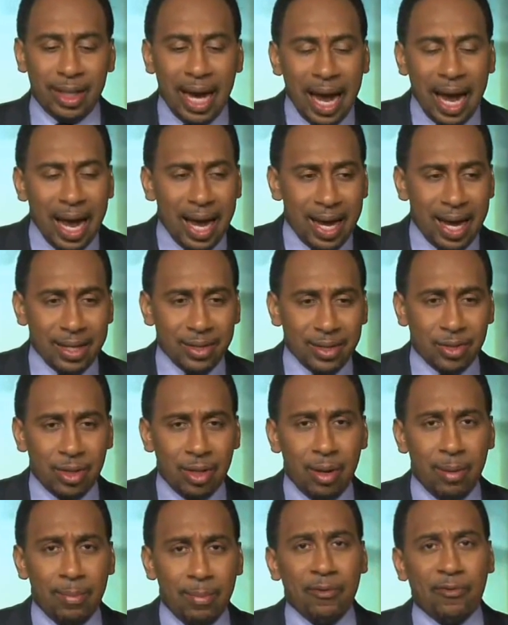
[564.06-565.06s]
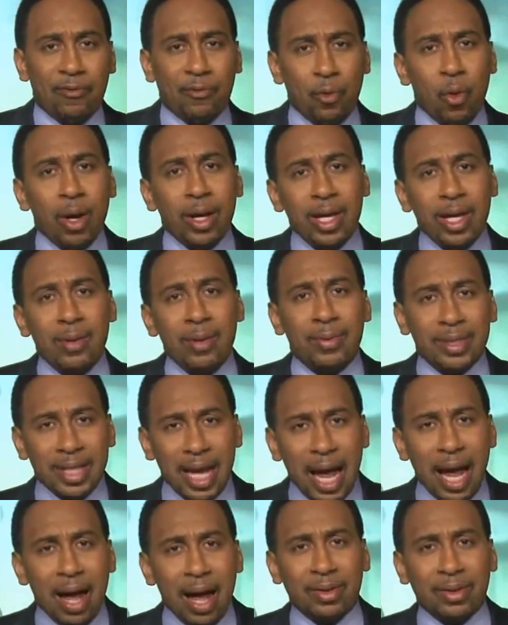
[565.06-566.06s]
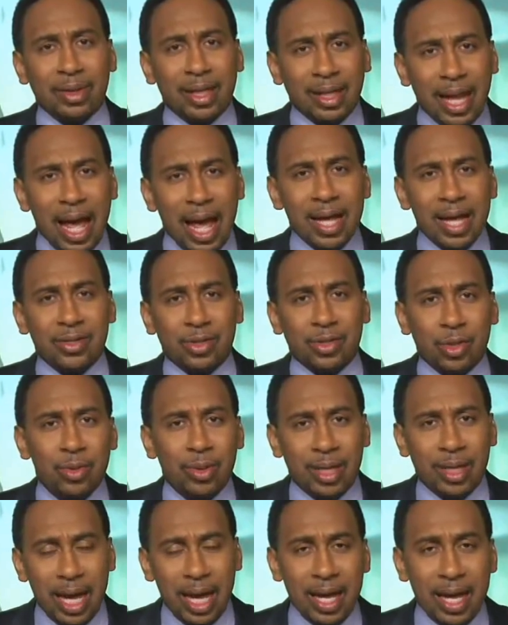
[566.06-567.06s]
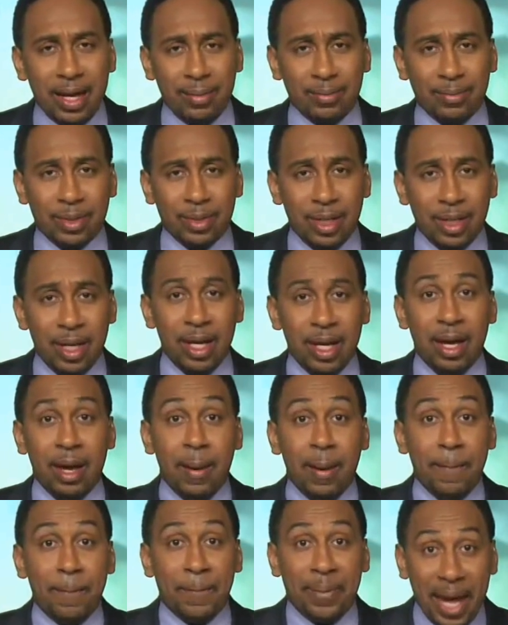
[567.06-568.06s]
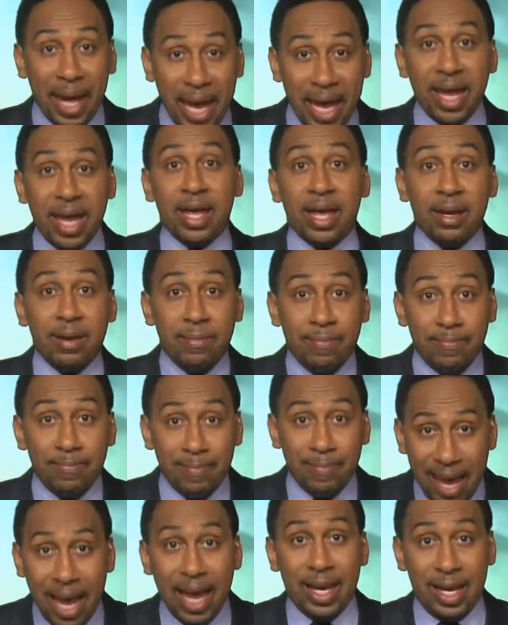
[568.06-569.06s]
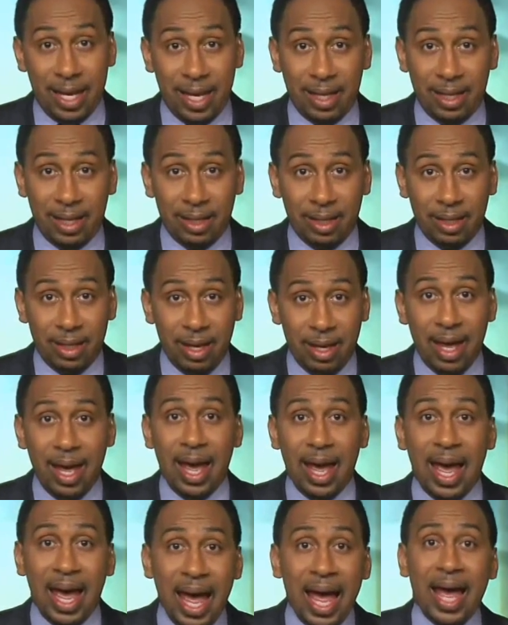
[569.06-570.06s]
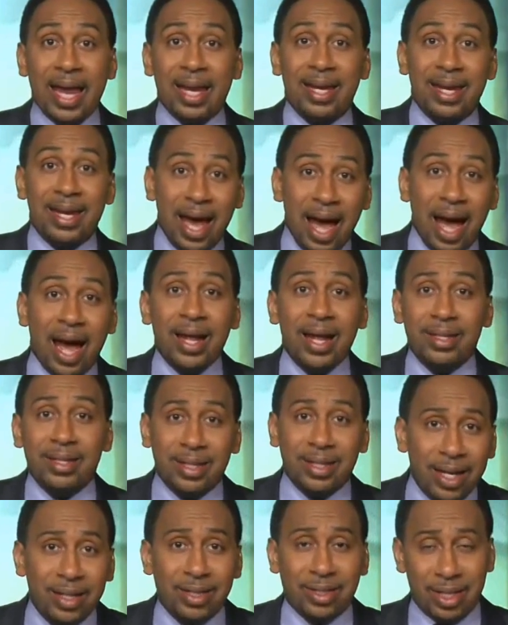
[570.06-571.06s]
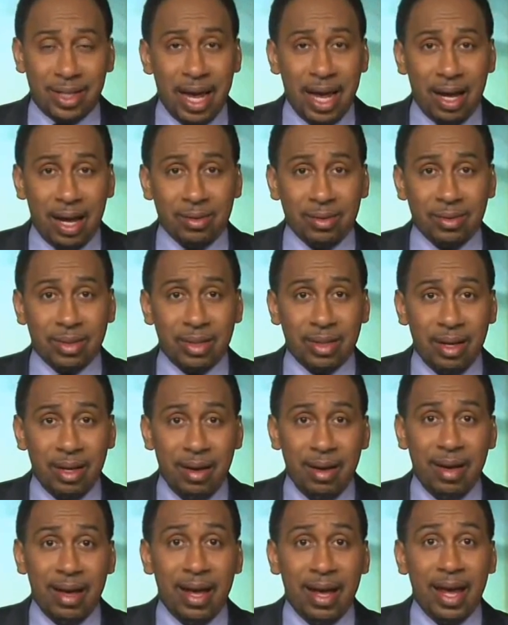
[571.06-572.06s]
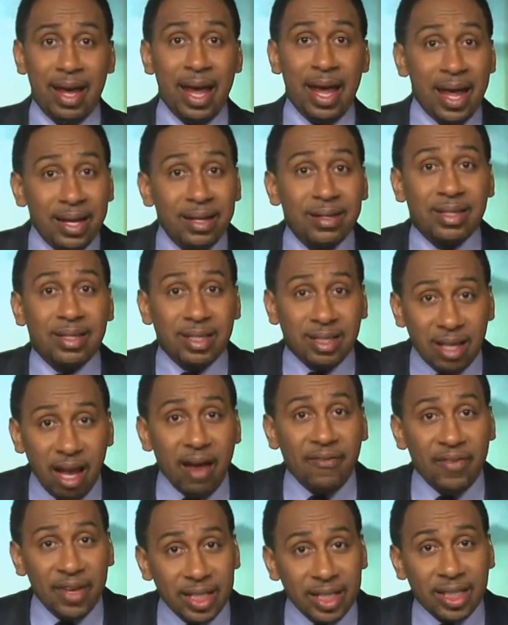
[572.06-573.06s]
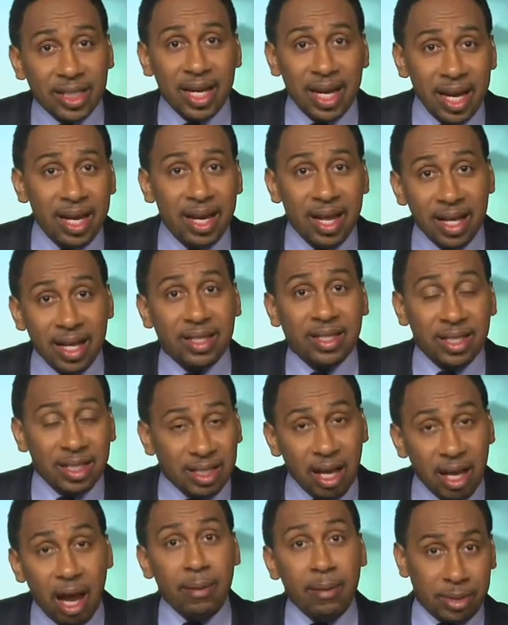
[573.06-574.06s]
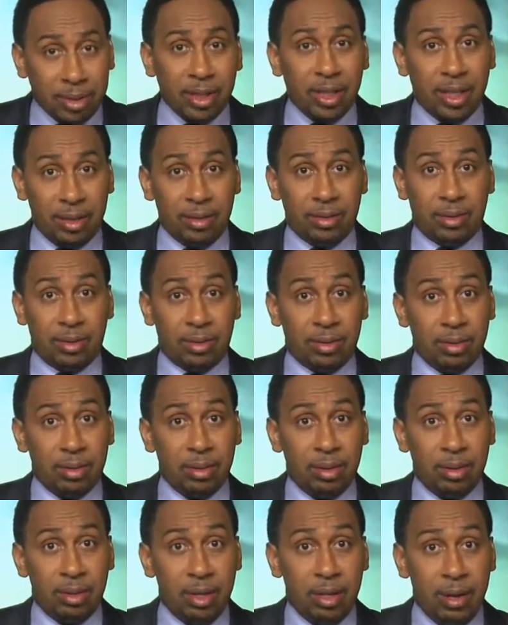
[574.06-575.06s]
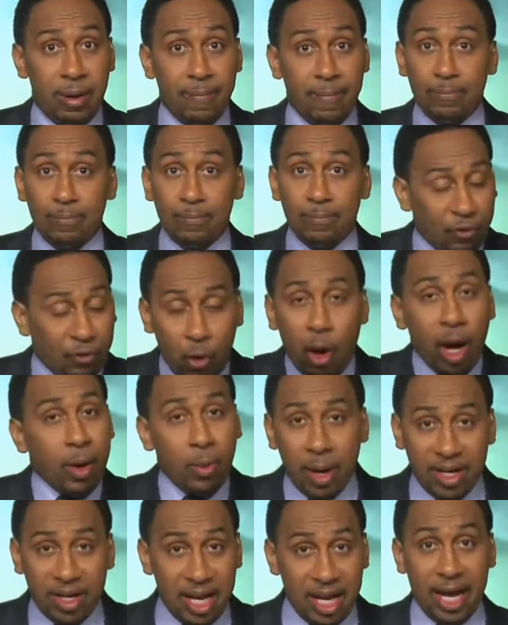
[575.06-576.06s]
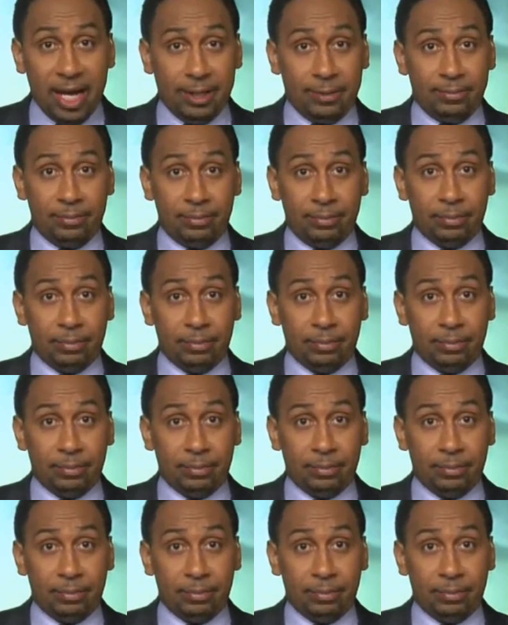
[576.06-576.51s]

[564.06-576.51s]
Guys, before he was out the last 2 games, Peyton Manning had 9 touchdowns and 17 interceptions before he went down